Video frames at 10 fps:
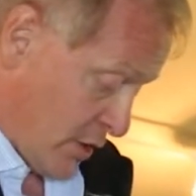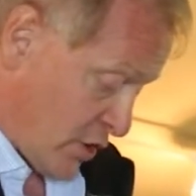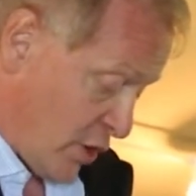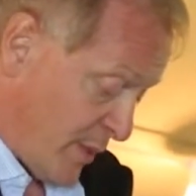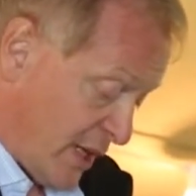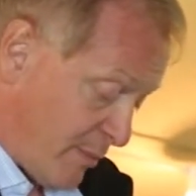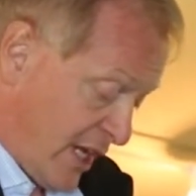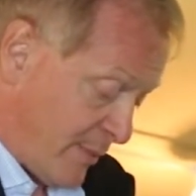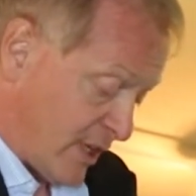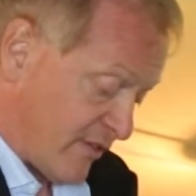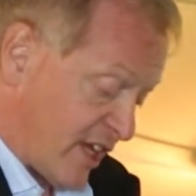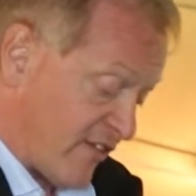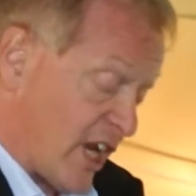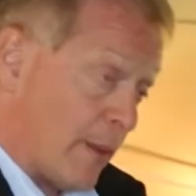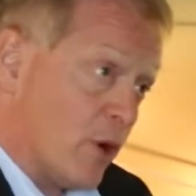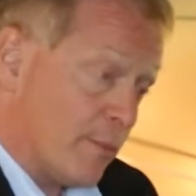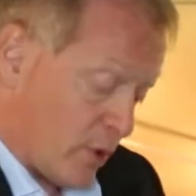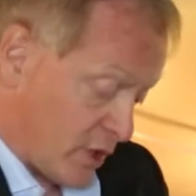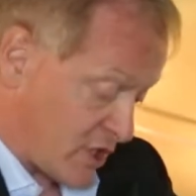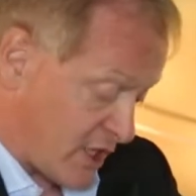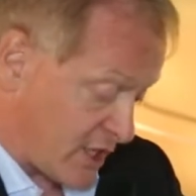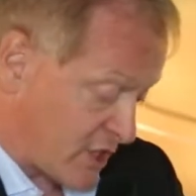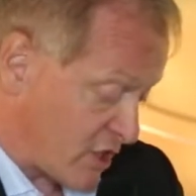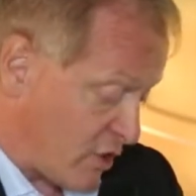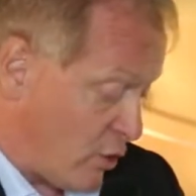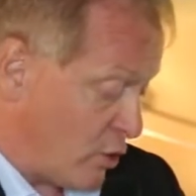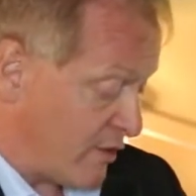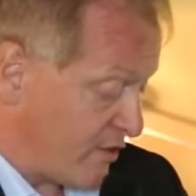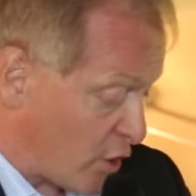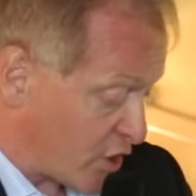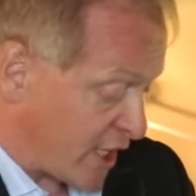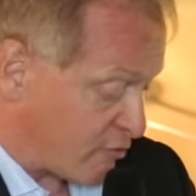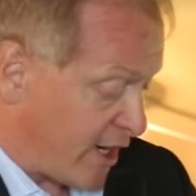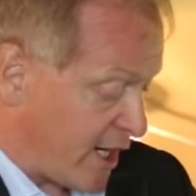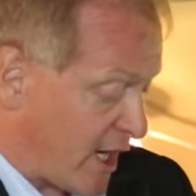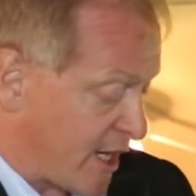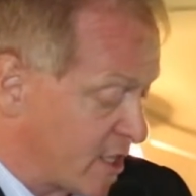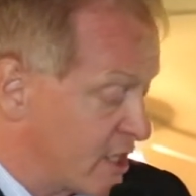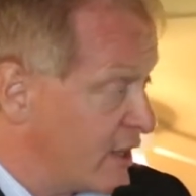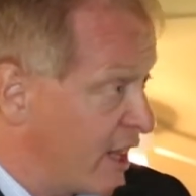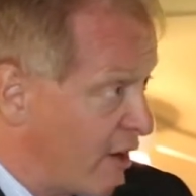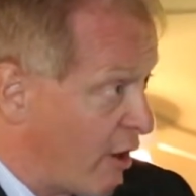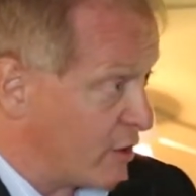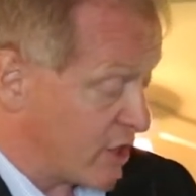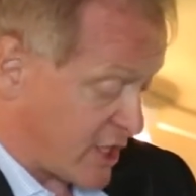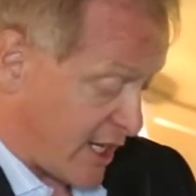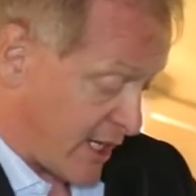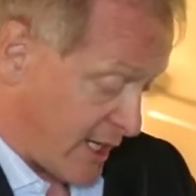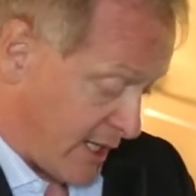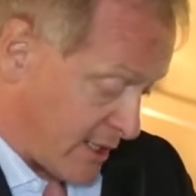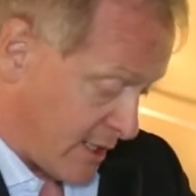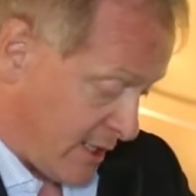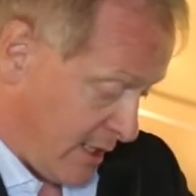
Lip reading: Too many people have given up on politics or have not yet realised their own stake in it.